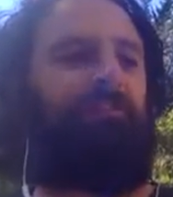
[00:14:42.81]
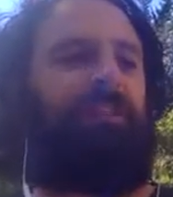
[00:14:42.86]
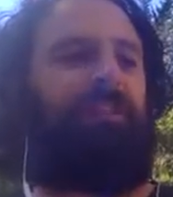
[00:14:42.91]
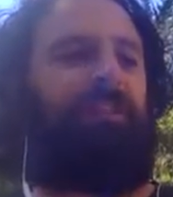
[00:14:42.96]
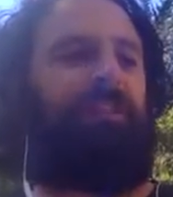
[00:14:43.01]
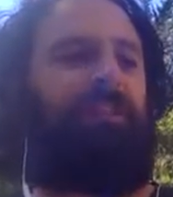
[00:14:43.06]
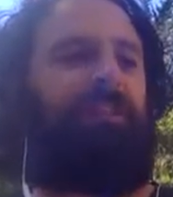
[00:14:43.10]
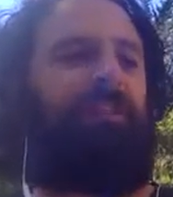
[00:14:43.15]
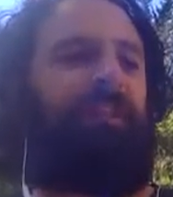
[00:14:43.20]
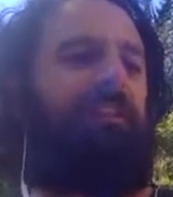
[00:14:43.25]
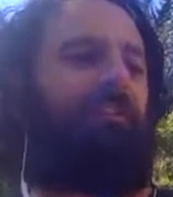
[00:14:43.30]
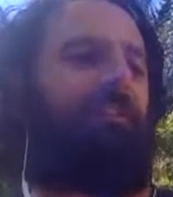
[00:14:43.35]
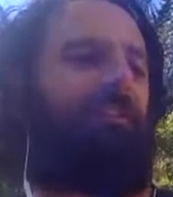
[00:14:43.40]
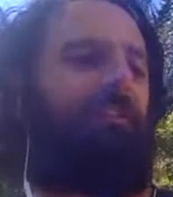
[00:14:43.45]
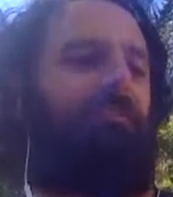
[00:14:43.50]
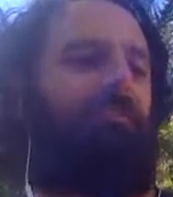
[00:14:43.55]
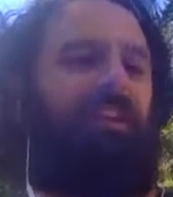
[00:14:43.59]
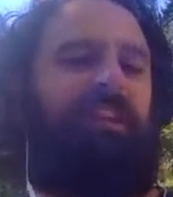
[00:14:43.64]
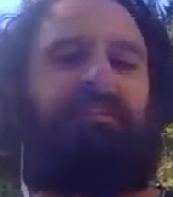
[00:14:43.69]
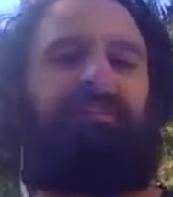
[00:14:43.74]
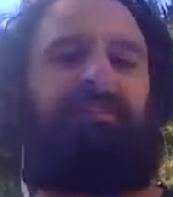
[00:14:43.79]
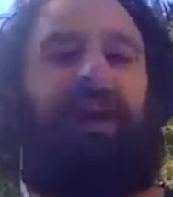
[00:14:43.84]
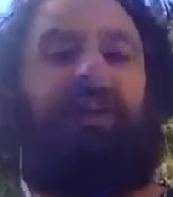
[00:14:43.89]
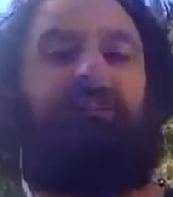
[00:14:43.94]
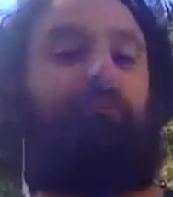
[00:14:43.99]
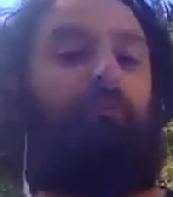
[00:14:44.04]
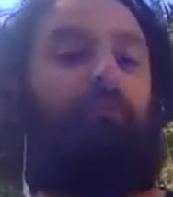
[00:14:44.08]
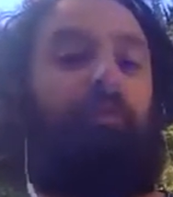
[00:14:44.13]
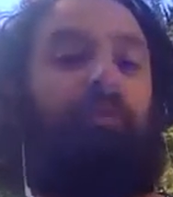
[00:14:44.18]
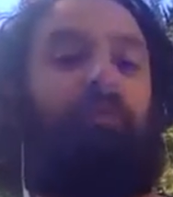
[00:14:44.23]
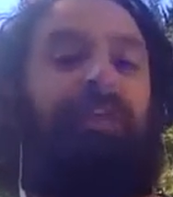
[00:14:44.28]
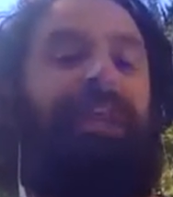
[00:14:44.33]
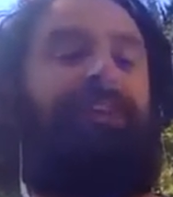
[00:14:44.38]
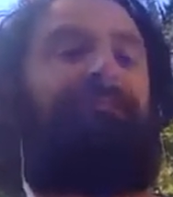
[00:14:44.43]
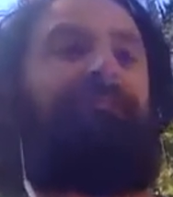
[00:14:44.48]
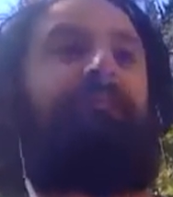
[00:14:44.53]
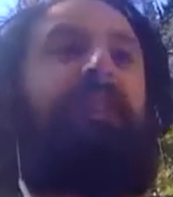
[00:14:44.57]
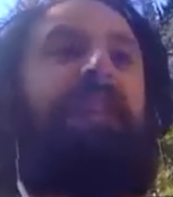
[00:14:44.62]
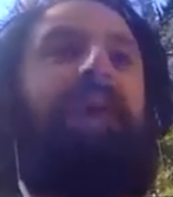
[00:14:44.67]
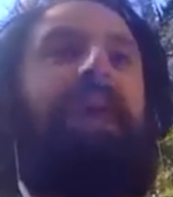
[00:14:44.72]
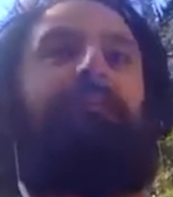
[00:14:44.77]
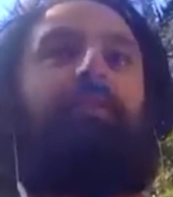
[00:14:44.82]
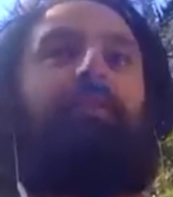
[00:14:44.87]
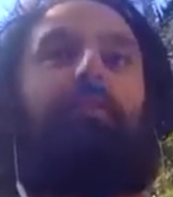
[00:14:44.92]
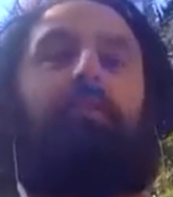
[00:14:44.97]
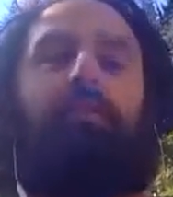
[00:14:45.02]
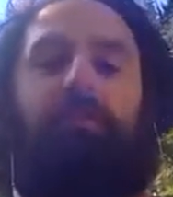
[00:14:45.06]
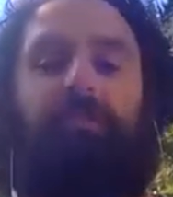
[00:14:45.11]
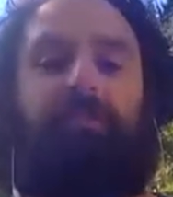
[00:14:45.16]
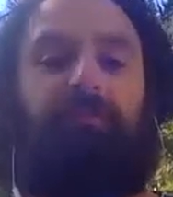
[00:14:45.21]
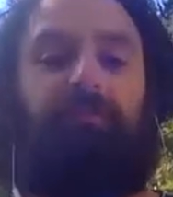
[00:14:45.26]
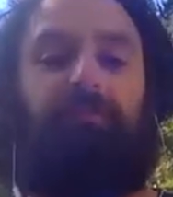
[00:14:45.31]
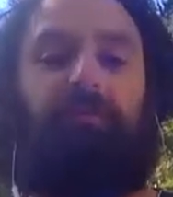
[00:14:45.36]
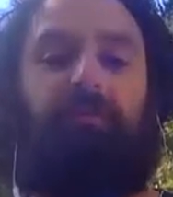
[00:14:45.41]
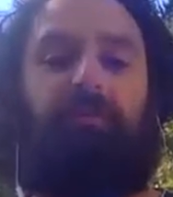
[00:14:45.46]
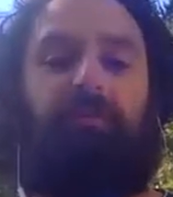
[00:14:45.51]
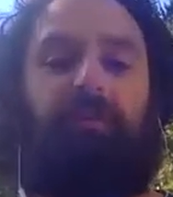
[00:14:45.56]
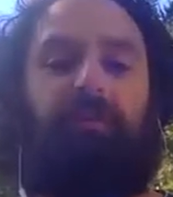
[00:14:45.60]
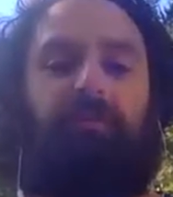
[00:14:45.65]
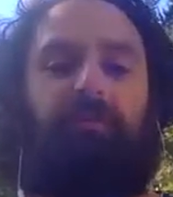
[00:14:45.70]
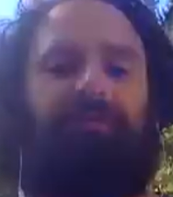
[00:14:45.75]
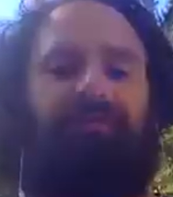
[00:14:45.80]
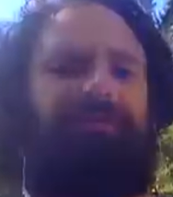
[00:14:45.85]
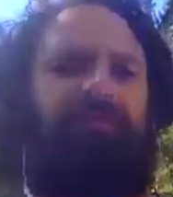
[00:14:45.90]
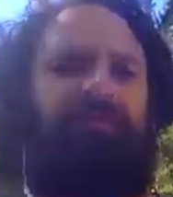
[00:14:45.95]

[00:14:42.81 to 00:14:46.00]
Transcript: and then they suggest 5 more that I've never heard of, which is